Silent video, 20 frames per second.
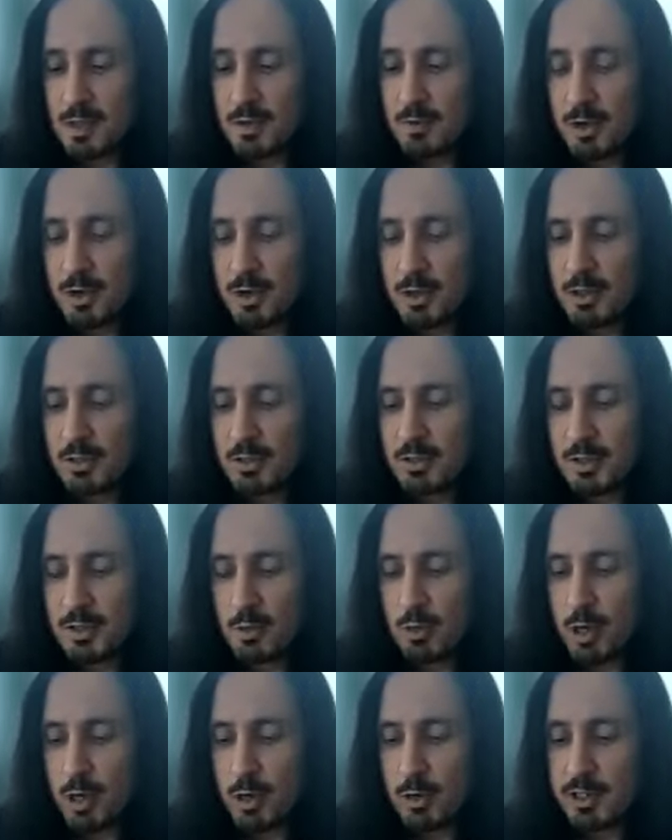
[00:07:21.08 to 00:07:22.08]
where
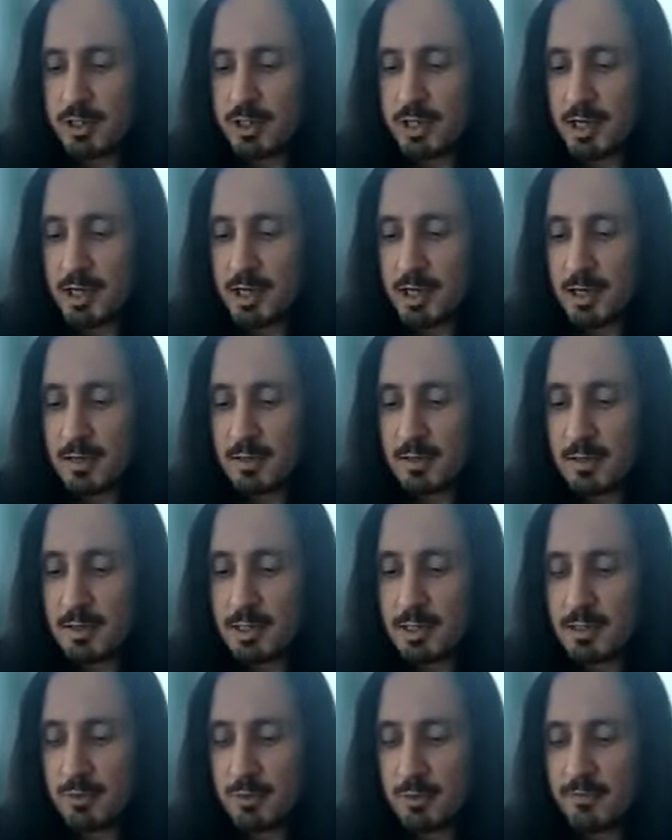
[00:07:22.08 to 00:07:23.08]

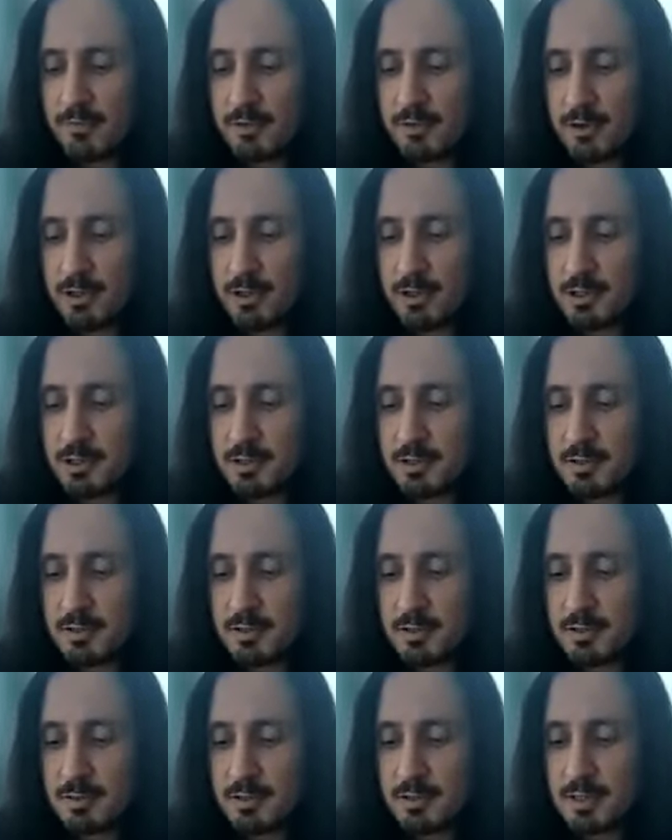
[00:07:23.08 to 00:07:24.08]
it refers.
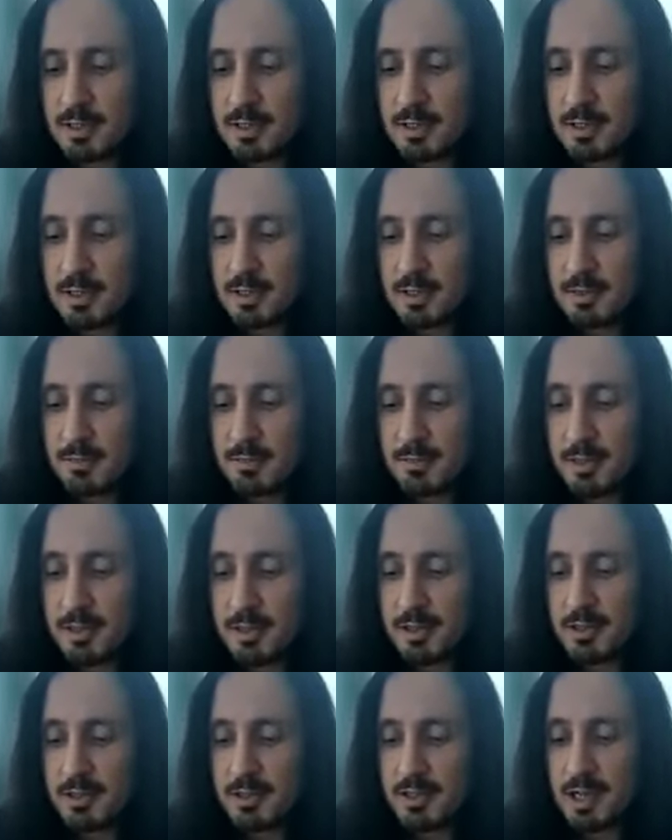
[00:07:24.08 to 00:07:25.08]
But
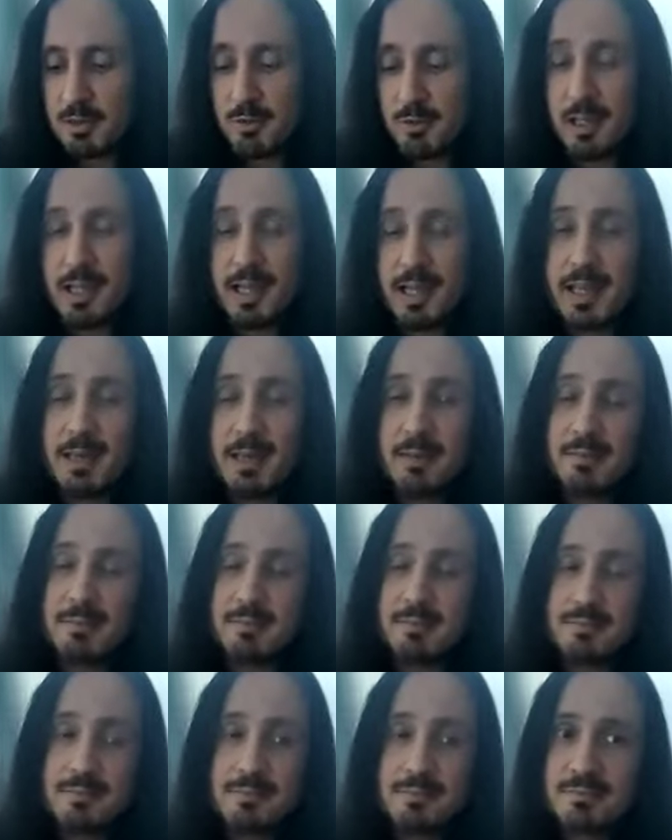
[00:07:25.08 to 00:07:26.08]
there's not really
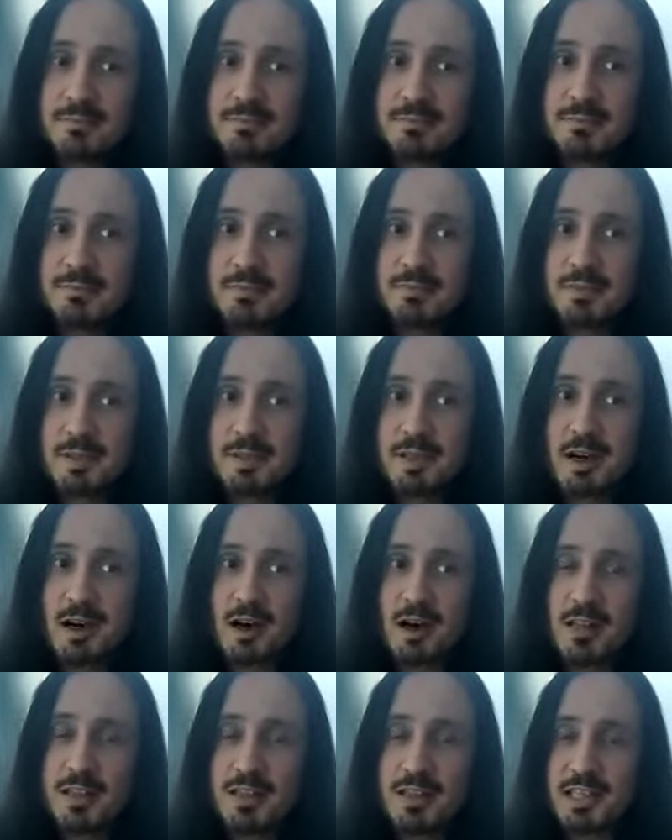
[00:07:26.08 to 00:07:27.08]

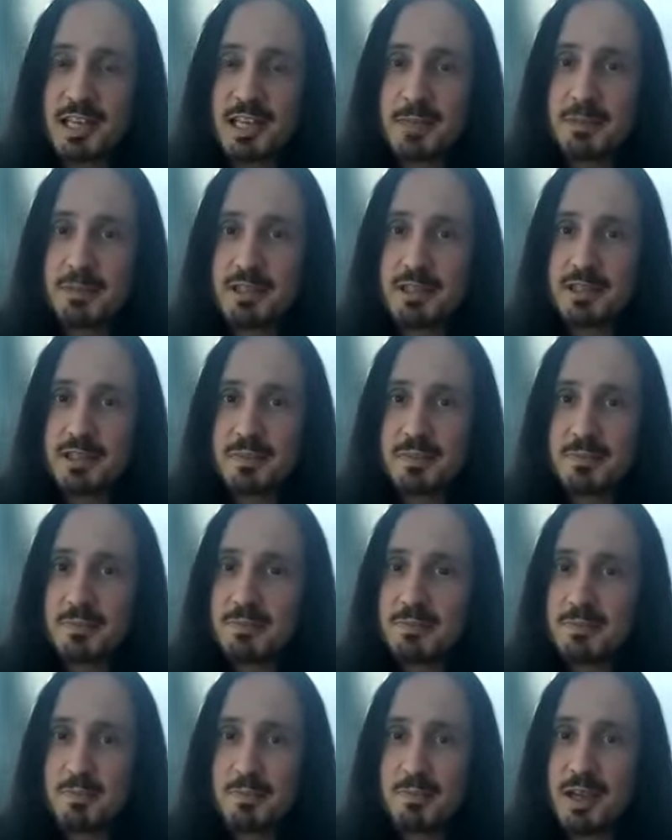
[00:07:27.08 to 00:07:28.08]
concepts
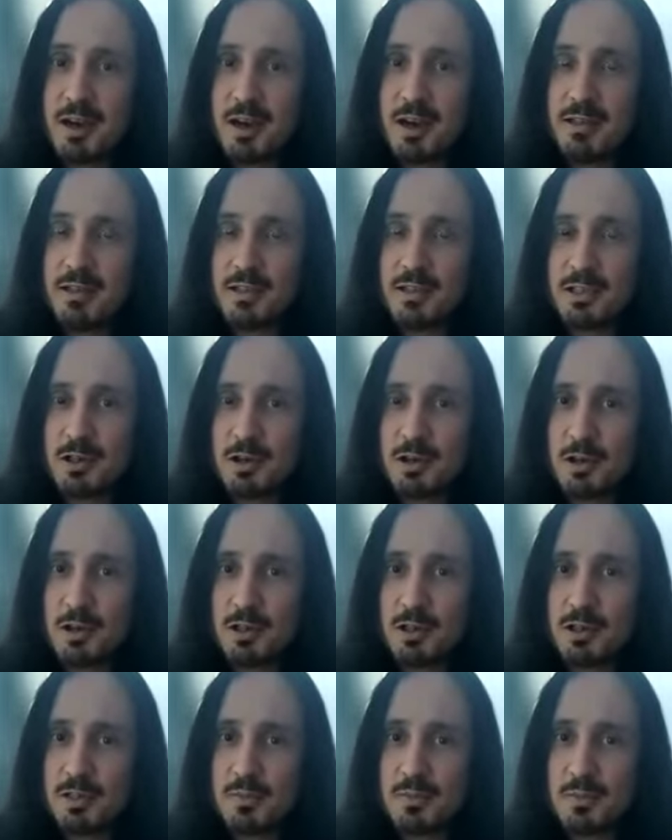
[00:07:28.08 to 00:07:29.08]
behind the
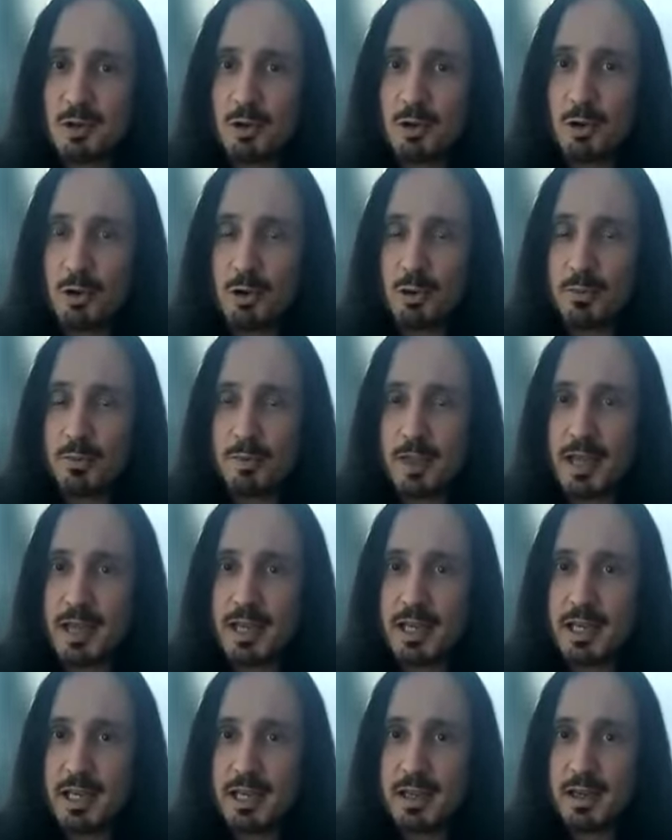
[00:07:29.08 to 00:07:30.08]
songs or
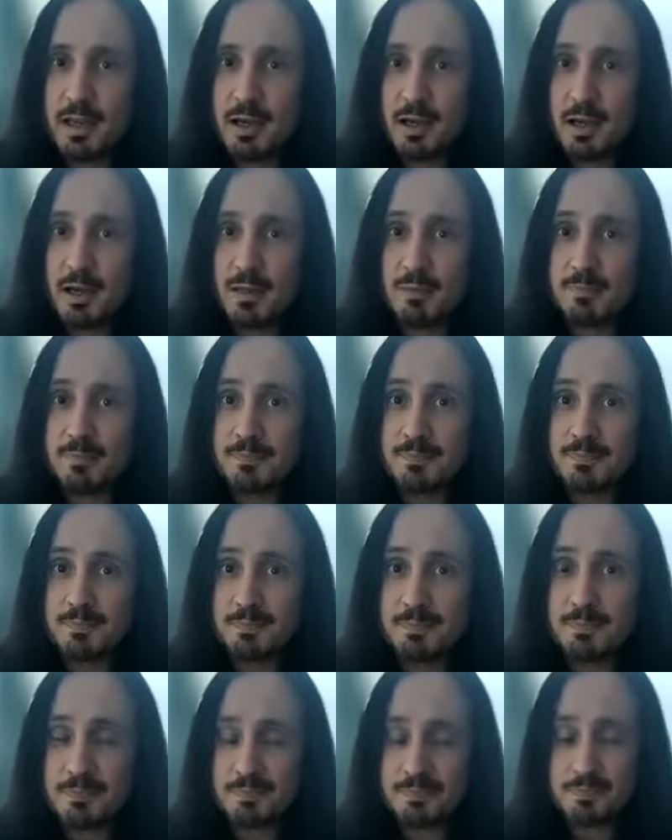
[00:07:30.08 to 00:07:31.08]
any
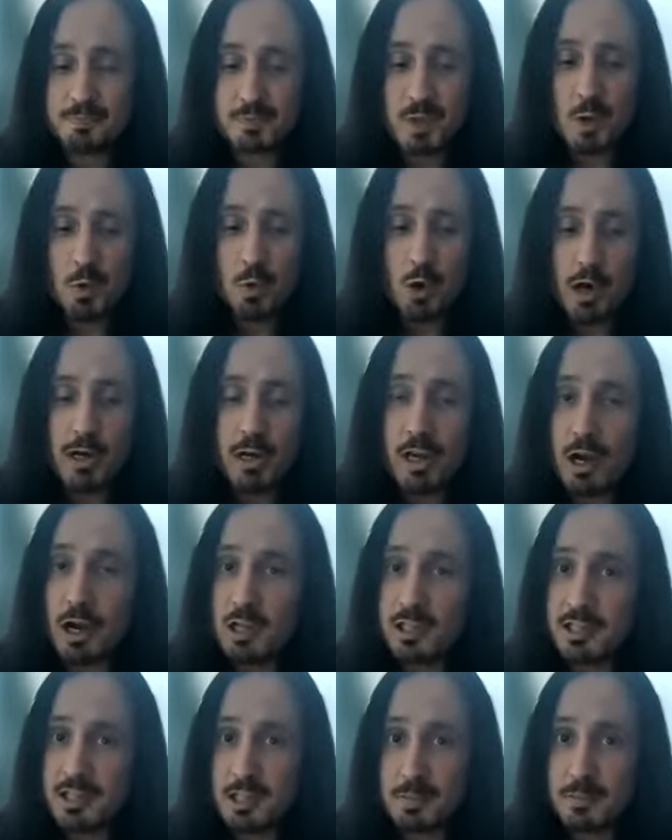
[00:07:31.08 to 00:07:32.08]
one
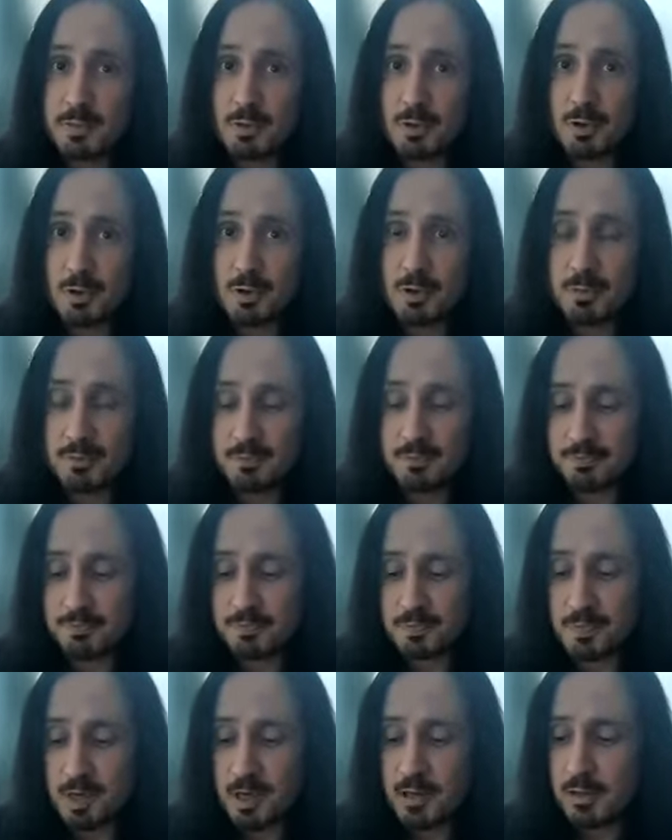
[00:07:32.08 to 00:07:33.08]
concept or
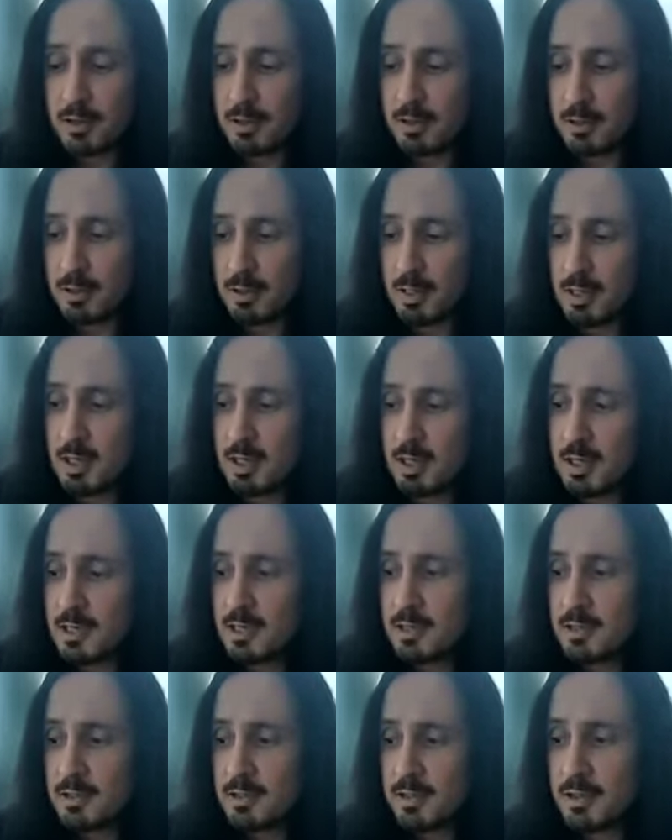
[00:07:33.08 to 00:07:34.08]
other.
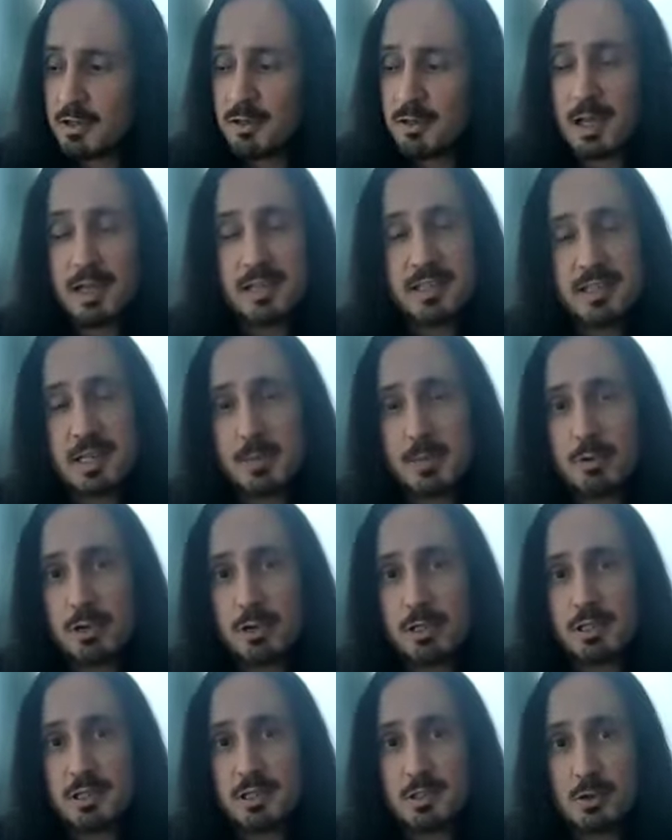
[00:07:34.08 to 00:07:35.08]
So they're like
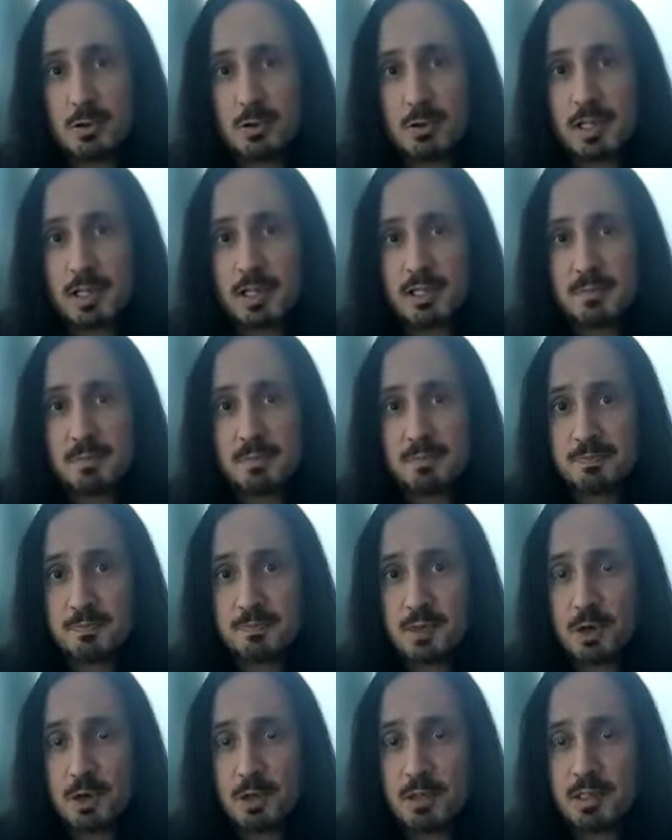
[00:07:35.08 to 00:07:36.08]
separate stories,
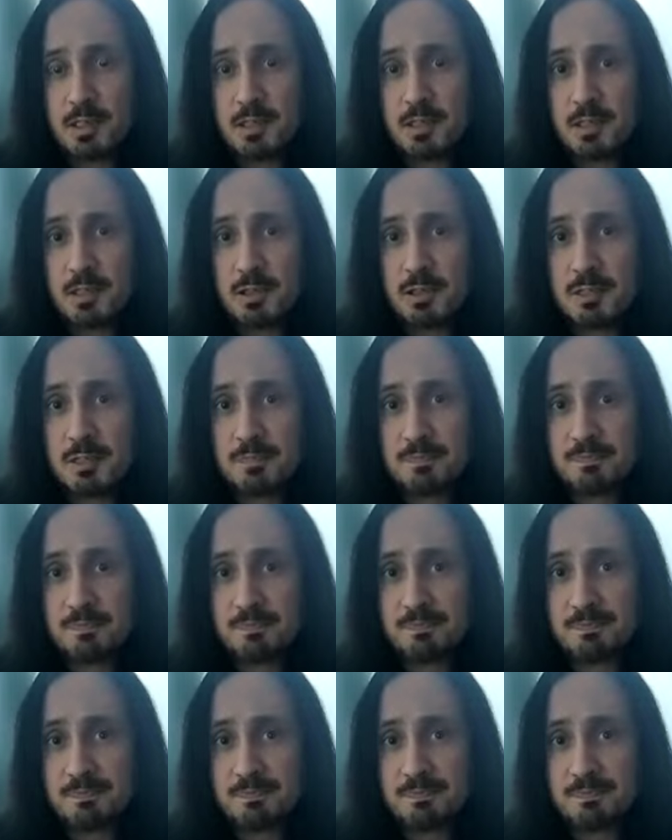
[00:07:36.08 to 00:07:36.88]
all the songs.